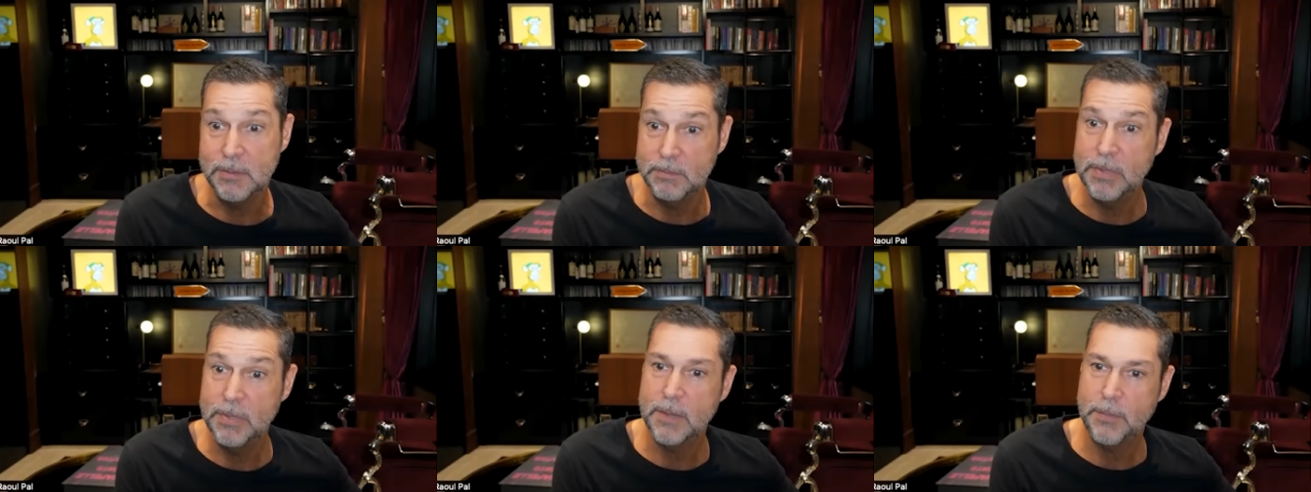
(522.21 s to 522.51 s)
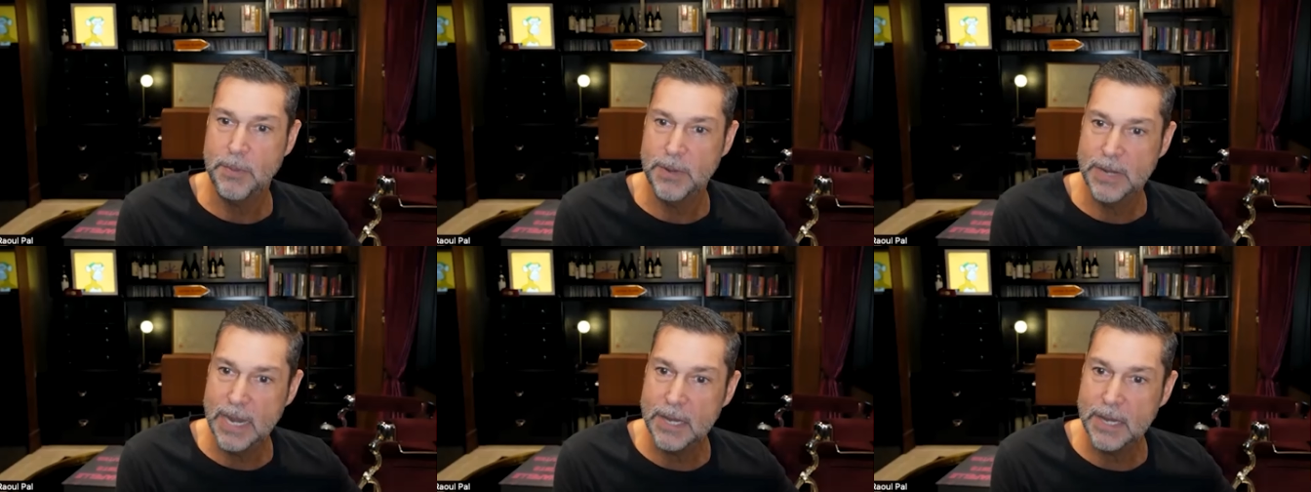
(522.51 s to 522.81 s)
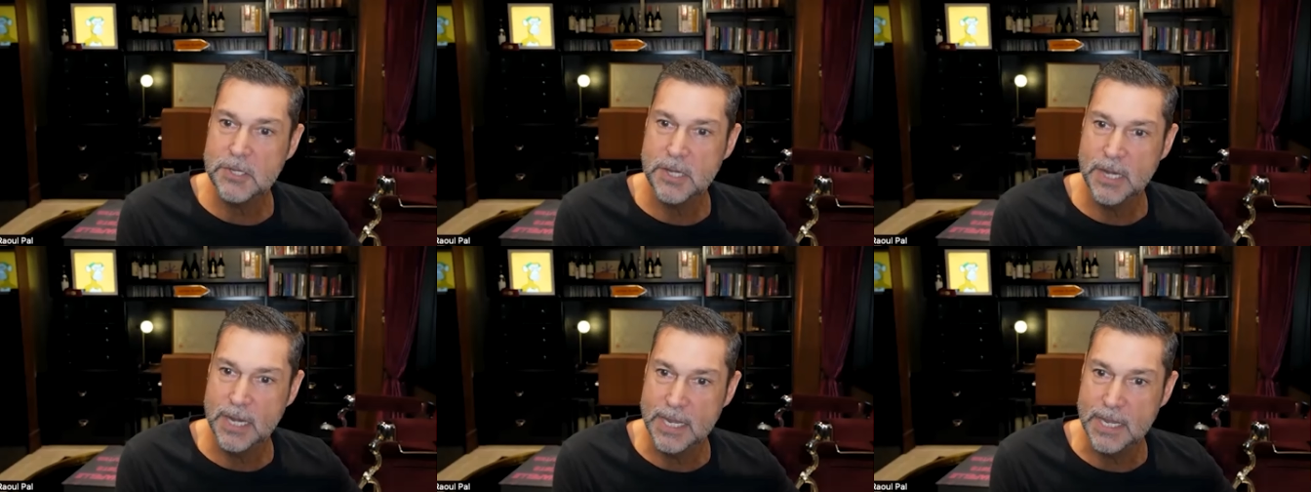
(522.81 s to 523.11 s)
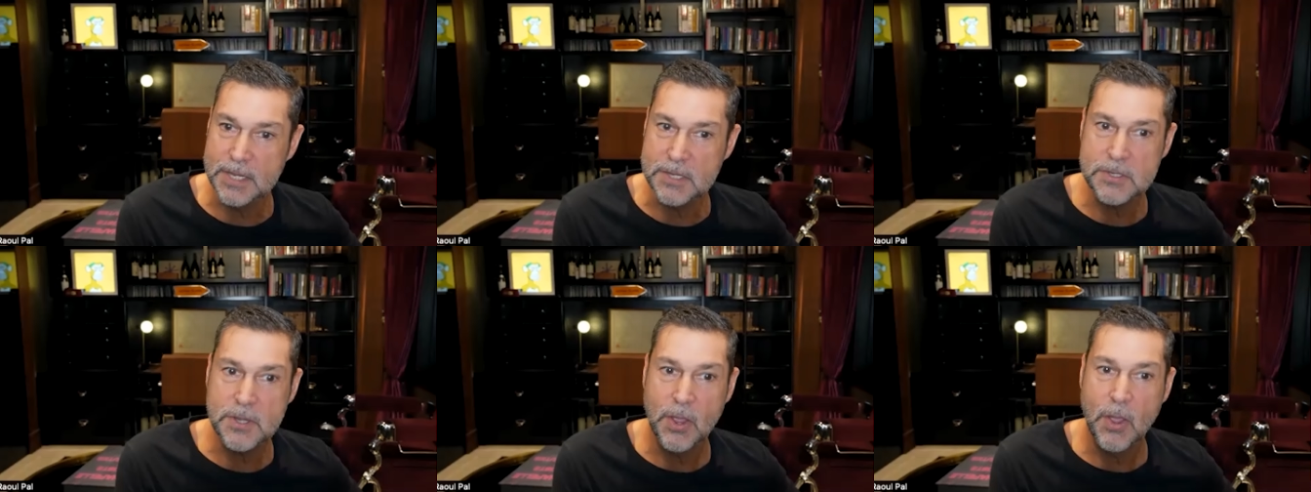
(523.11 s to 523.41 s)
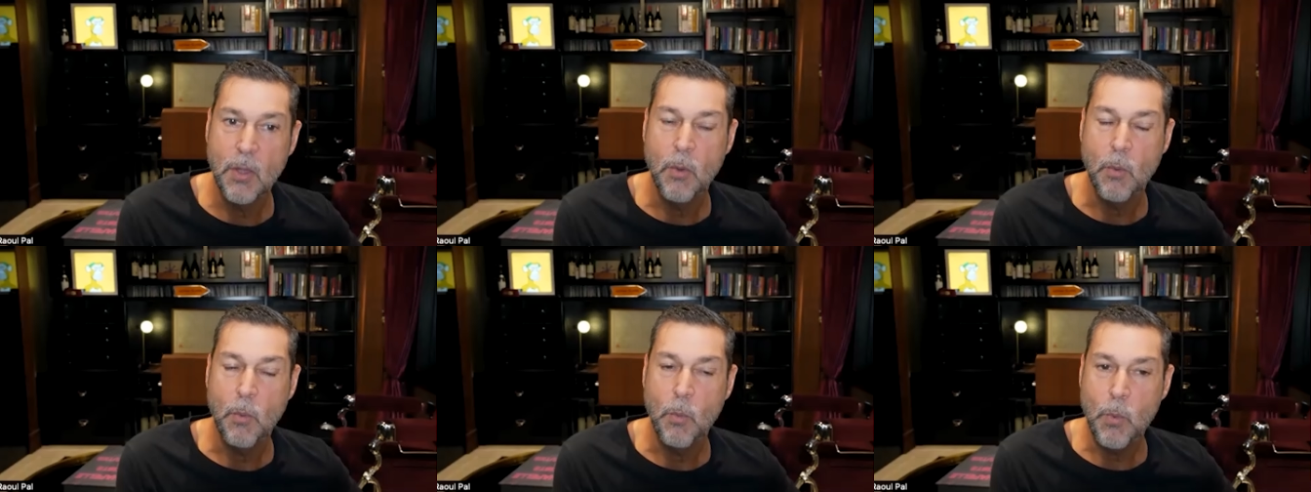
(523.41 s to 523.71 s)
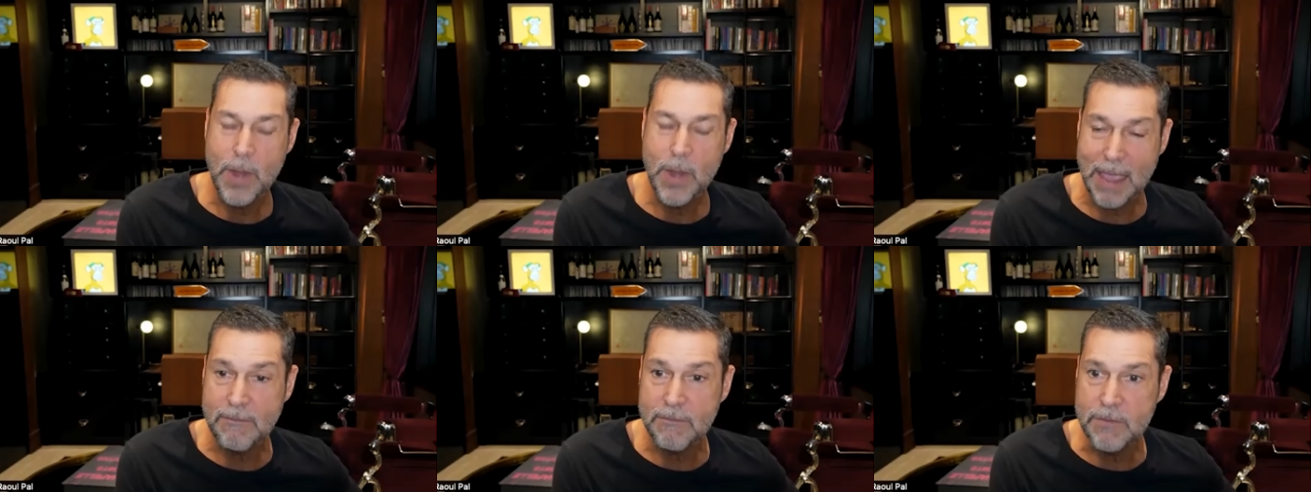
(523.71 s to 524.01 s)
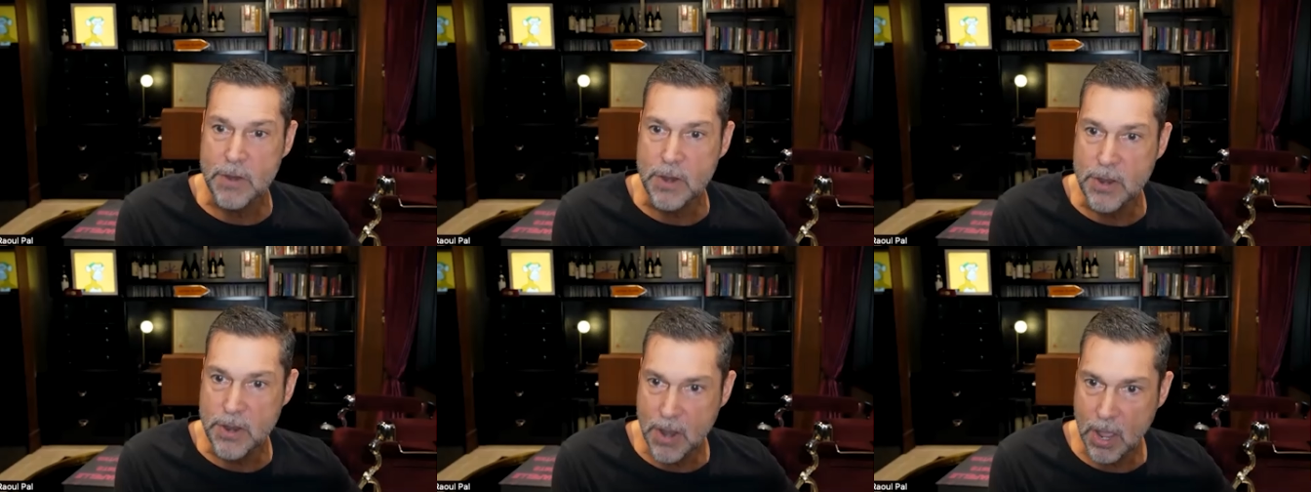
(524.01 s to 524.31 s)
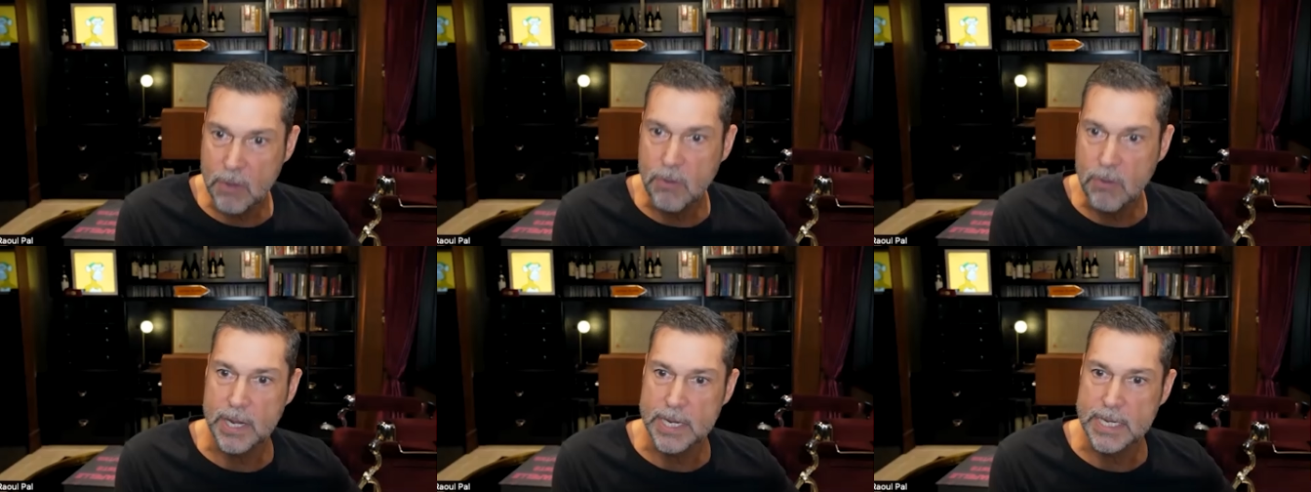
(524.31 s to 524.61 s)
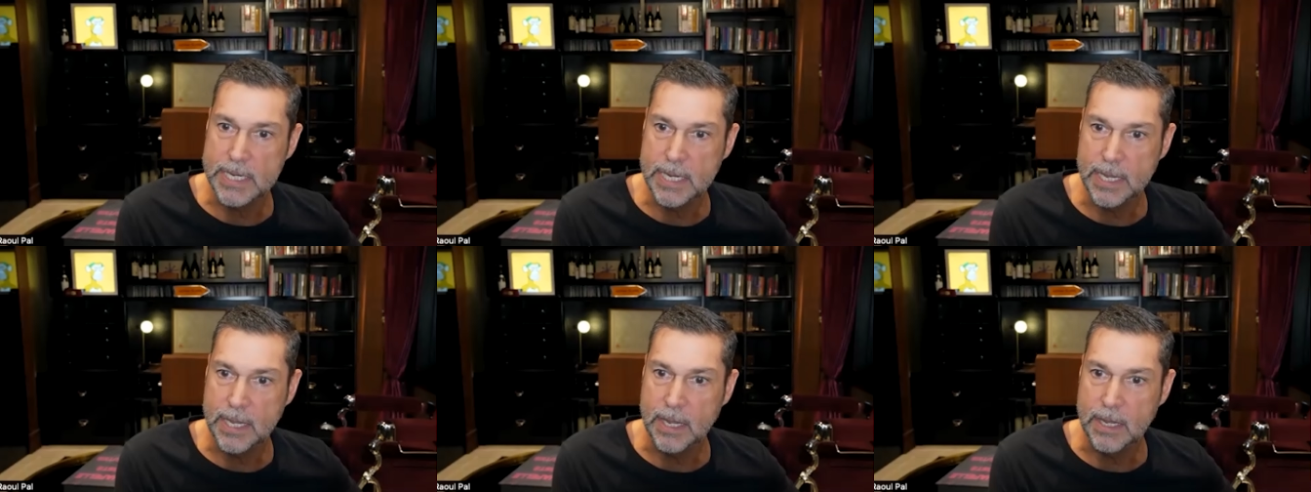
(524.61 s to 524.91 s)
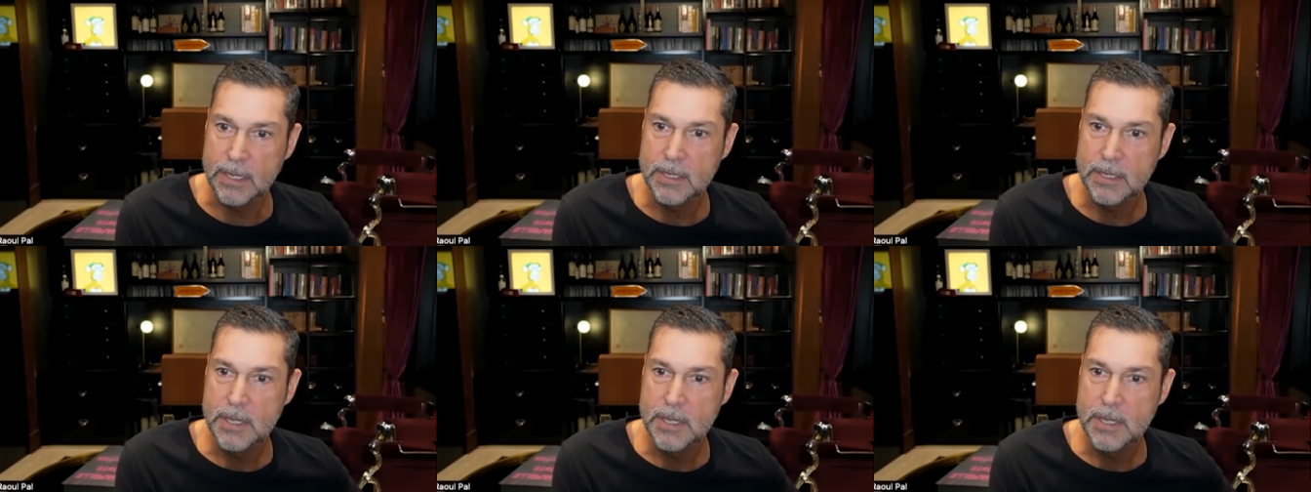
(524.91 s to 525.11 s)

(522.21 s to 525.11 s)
but the prediction is we have no idea.